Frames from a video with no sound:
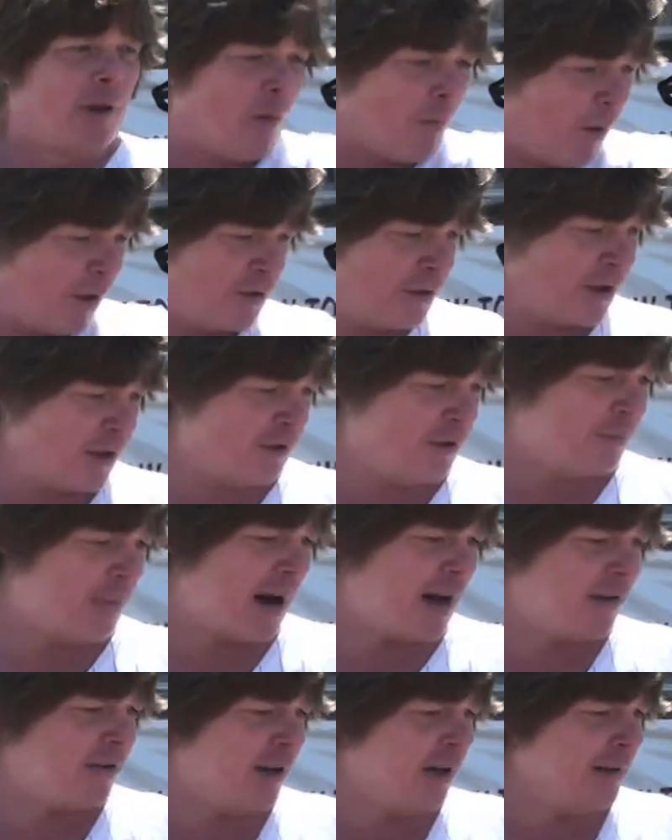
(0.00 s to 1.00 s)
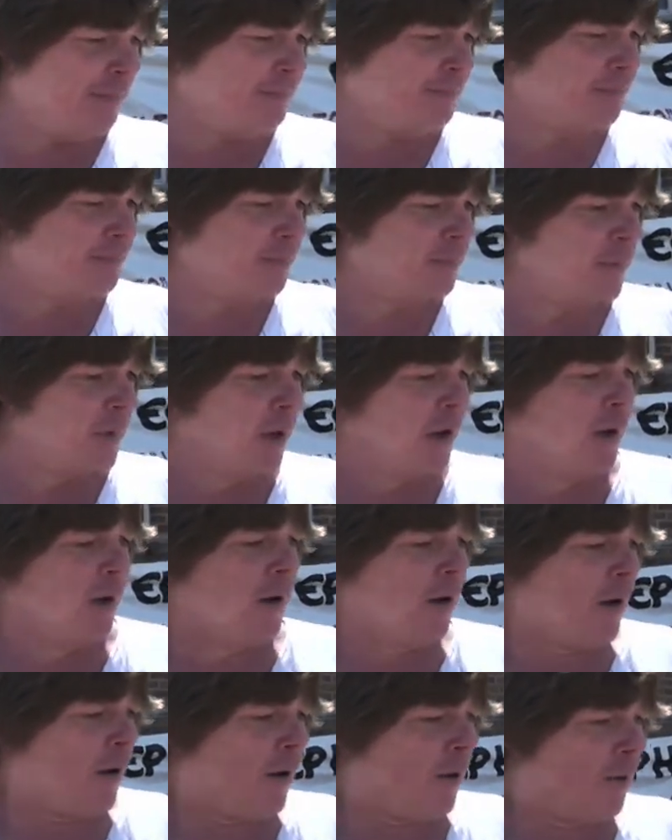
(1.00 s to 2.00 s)
Once you get your base in,
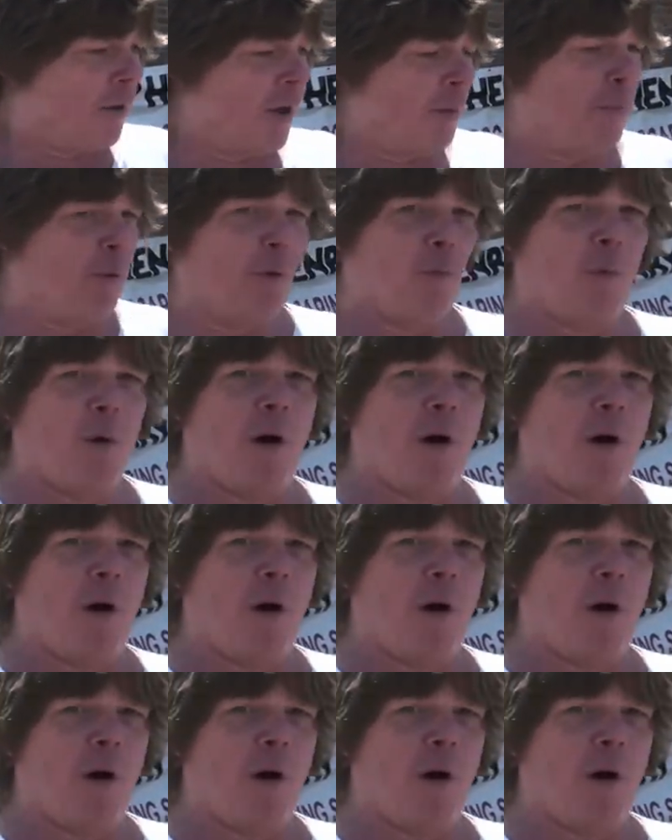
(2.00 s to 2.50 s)
you're going to put